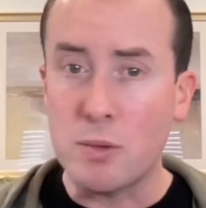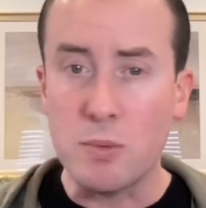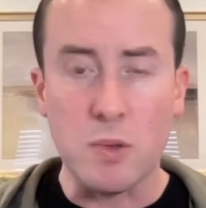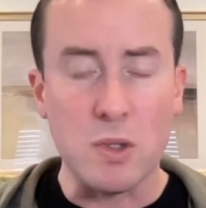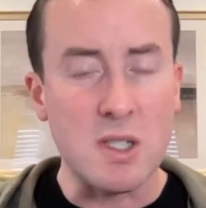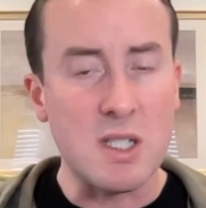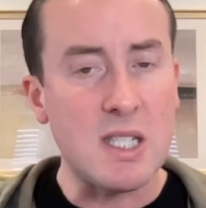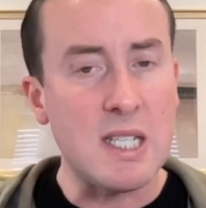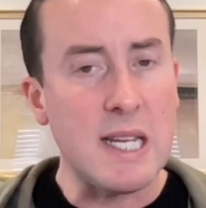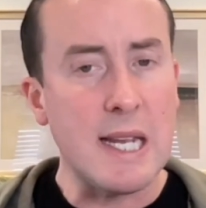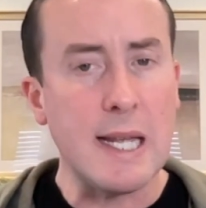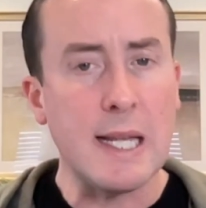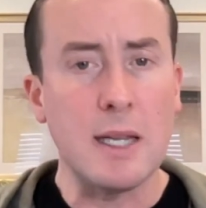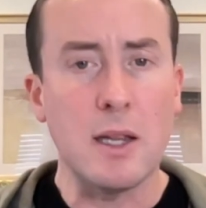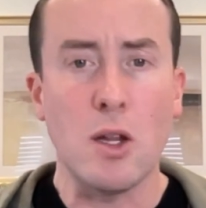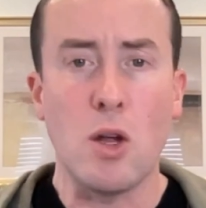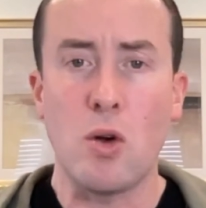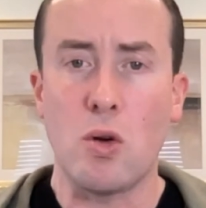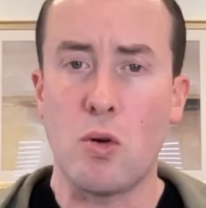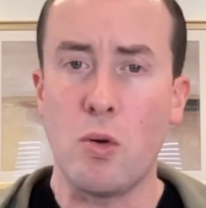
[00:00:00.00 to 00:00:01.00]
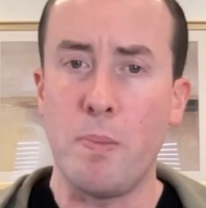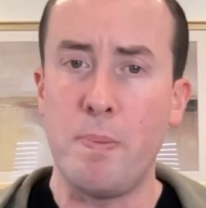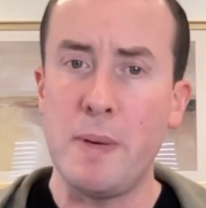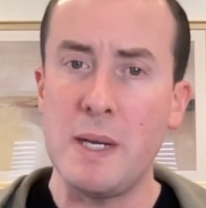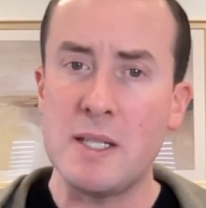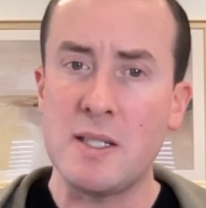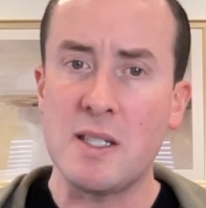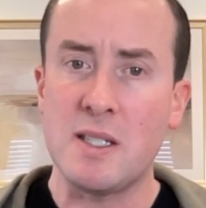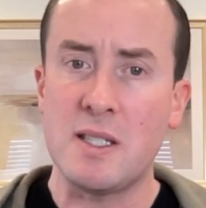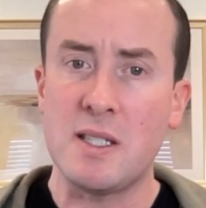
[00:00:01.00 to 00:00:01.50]
will see at local
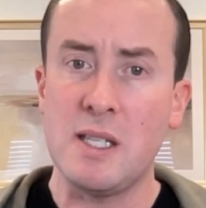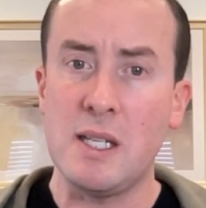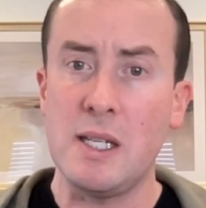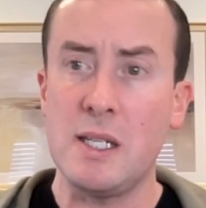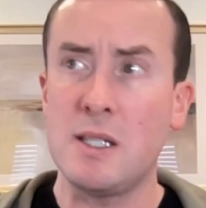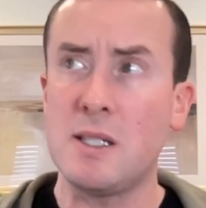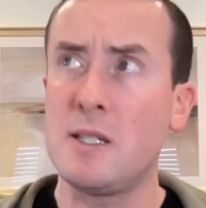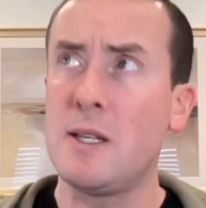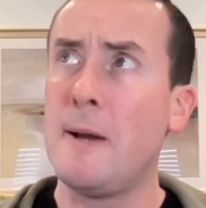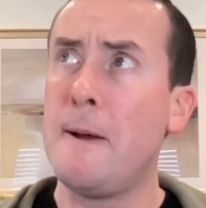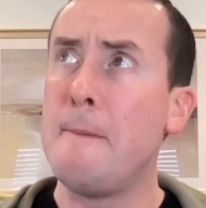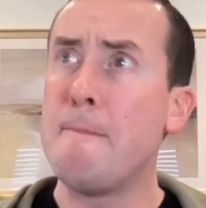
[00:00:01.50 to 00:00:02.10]
businesses,